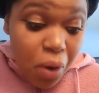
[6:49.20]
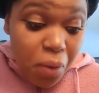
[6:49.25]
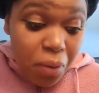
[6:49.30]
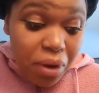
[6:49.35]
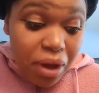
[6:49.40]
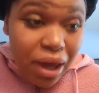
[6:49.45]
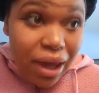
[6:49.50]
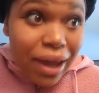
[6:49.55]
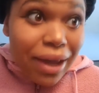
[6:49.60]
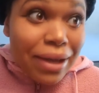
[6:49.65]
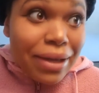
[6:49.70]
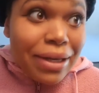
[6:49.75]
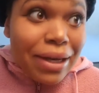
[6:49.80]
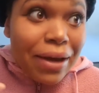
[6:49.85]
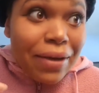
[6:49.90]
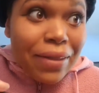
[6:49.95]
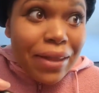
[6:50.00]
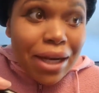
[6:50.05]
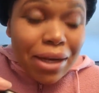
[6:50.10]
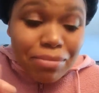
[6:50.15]
Okay,
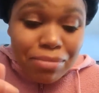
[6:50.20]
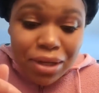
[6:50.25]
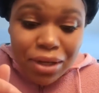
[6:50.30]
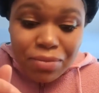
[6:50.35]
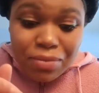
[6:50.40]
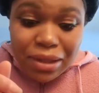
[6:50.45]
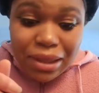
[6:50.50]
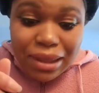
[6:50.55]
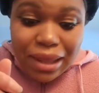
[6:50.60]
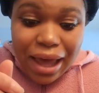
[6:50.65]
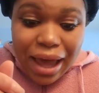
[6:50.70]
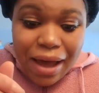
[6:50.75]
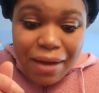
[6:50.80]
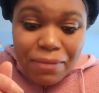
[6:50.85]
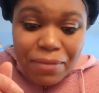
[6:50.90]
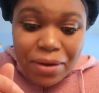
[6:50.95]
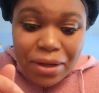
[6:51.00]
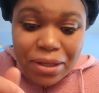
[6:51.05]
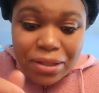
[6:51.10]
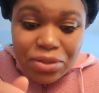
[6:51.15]
now that I'm done with
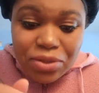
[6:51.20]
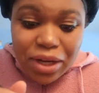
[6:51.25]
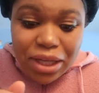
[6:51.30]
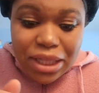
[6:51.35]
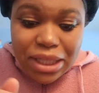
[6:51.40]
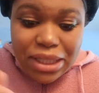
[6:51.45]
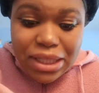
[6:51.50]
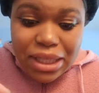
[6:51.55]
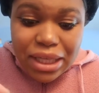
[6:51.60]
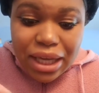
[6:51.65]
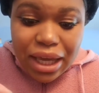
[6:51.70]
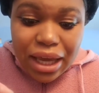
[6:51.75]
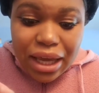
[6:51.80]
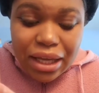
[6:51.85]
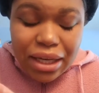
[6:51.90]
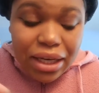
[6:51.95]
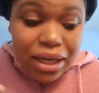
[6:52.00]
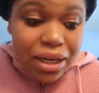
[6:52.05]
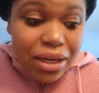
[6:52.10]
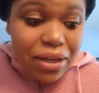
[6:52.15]
that, we're gonna try this
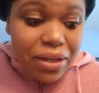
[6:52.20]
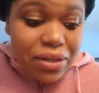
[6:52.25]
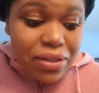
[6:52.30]
again.